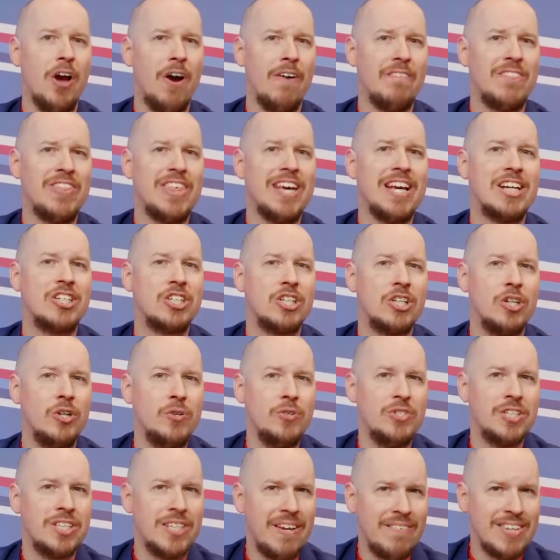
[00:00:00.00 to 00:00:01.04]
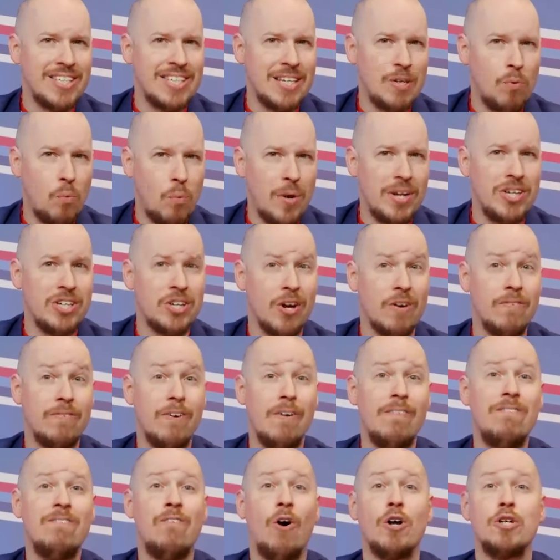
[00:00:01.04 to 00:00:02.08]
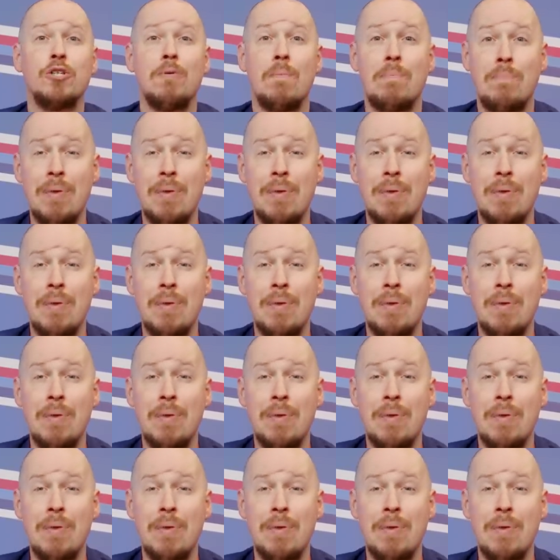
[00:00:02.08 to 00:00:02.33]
of the exclusivity window for Fox